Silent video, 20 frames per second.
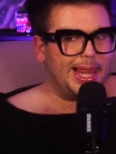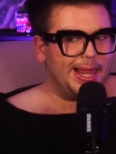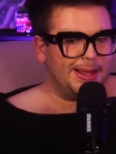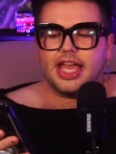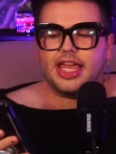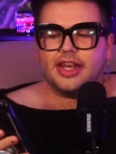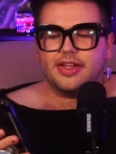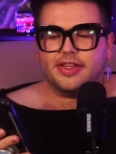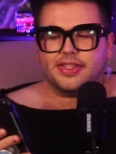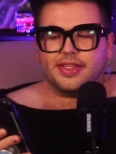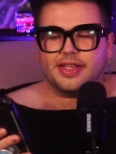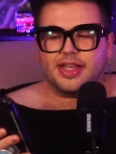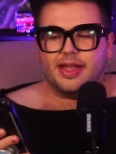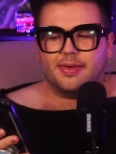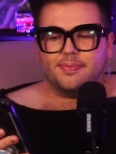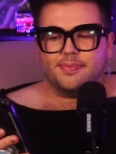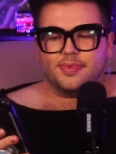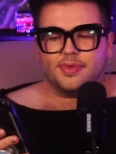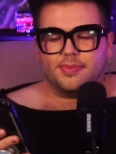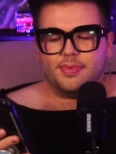It also
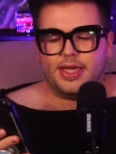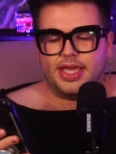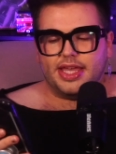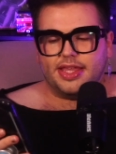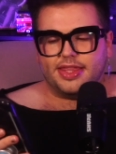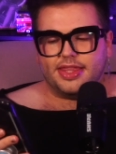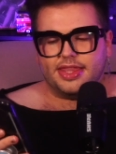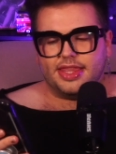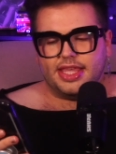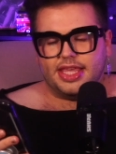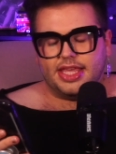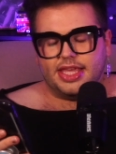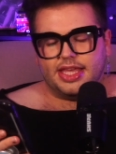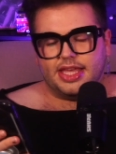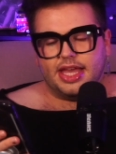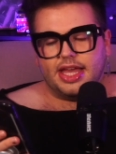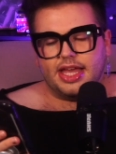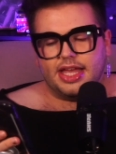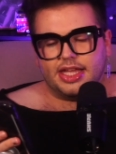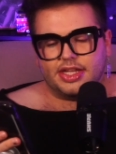comes with
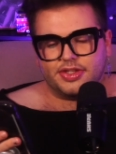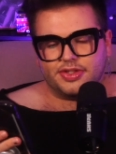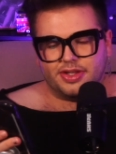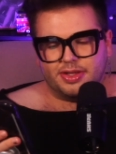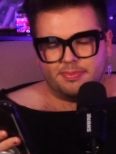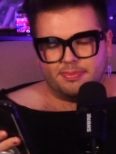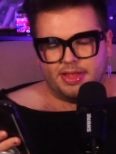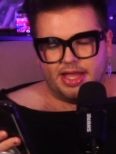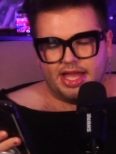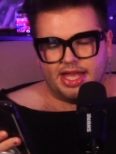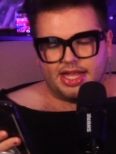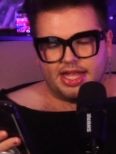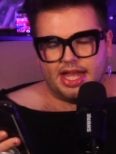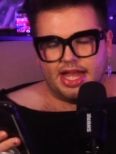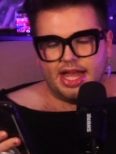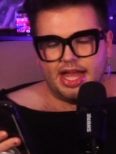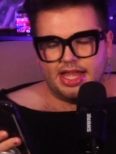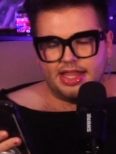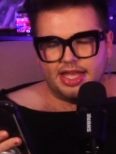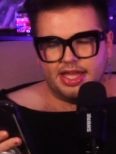the extreme black
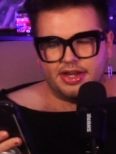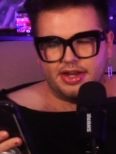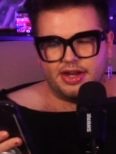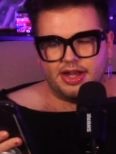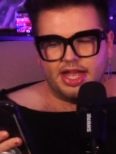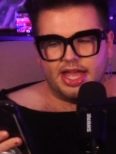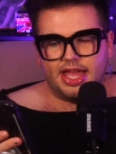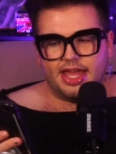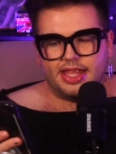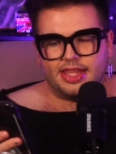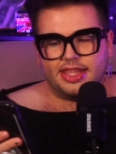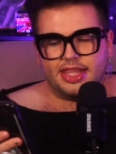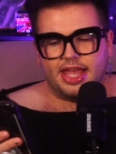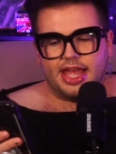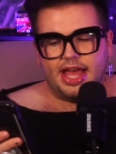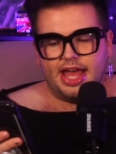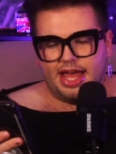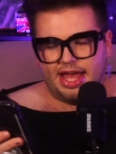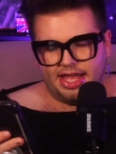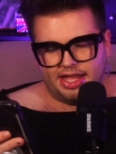eyeliner and
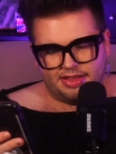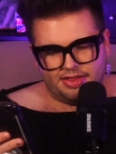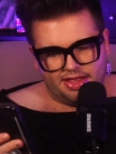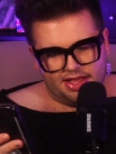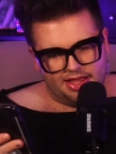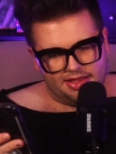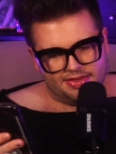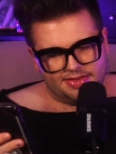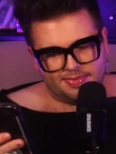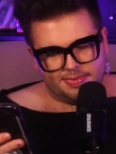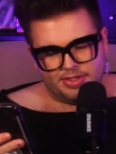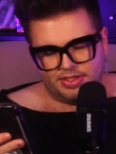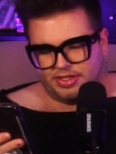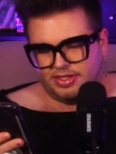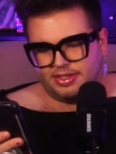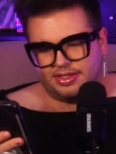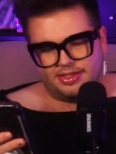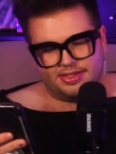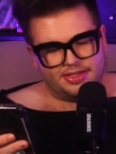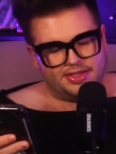the eye gloss, which
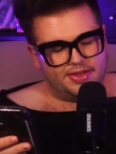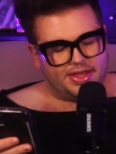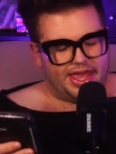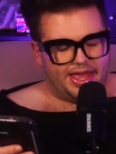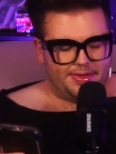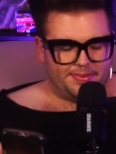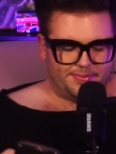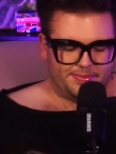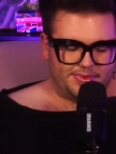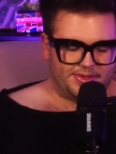is okay.